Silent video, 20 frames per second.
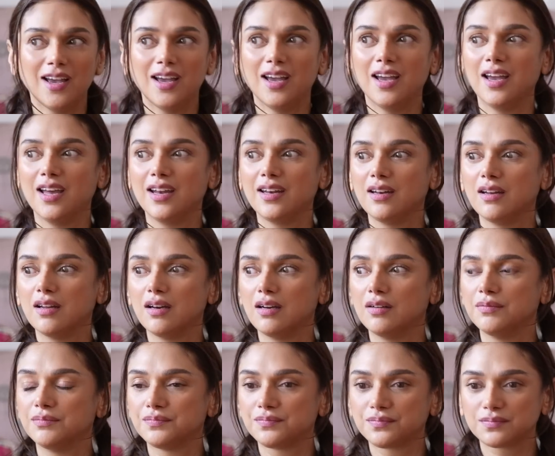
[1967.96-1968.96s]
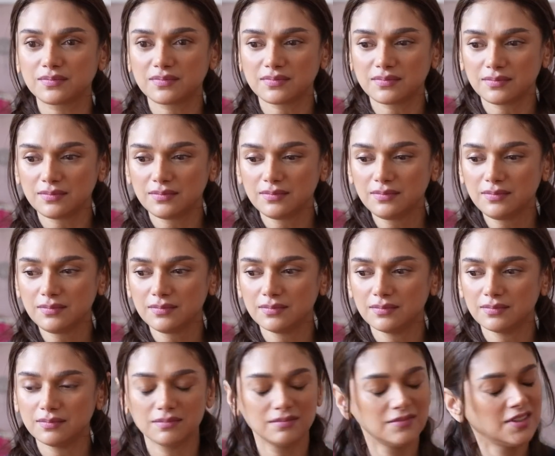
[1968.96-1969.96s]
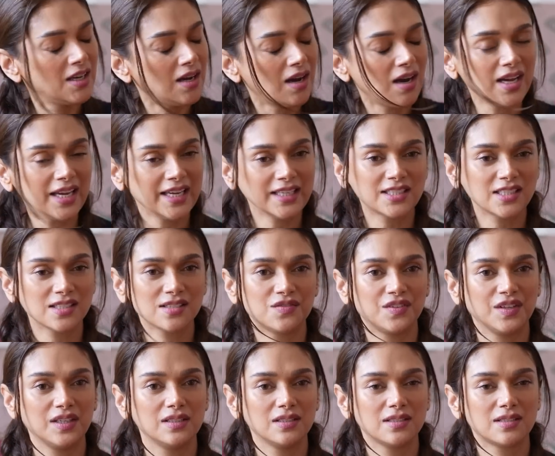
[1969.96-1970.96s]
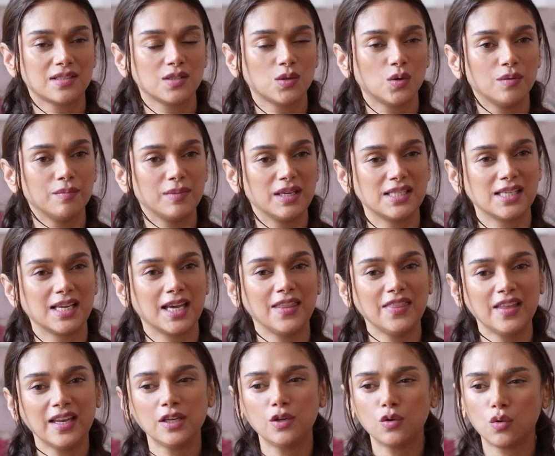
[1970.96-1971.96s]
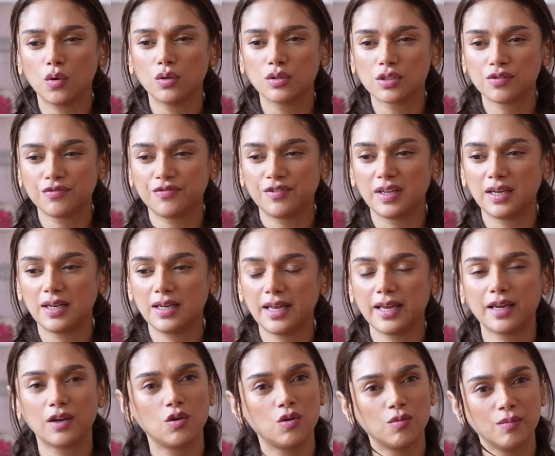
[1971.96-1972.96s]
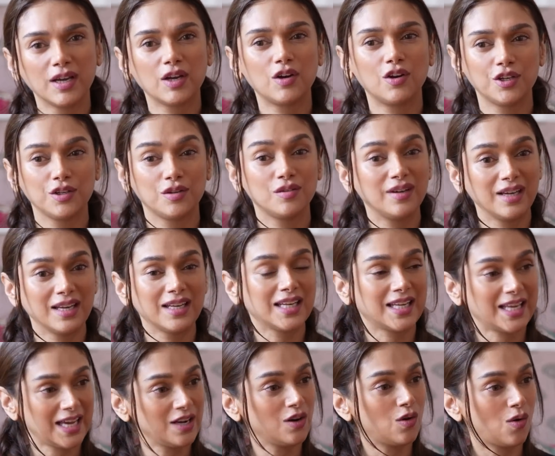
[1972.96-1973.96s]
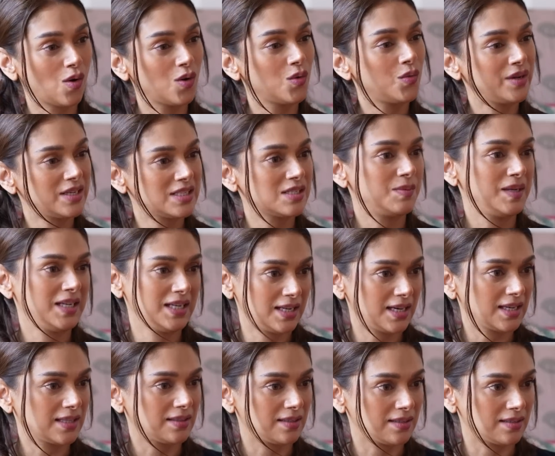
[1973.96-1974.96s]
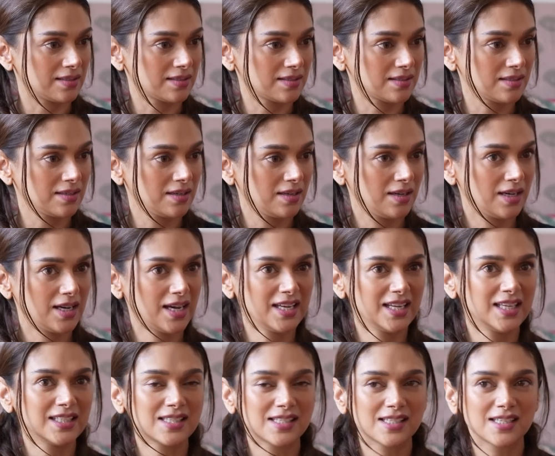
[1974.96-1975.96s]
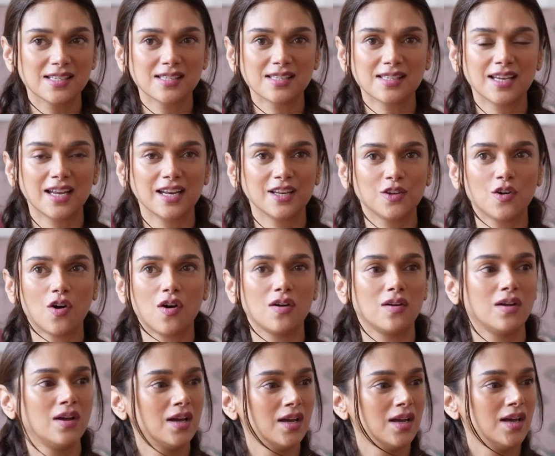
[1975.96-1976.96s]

and um, yeah. yeah, it just feels so amazing. And then you also feel like, oh my God, you know, it can always be like this, and it's just that your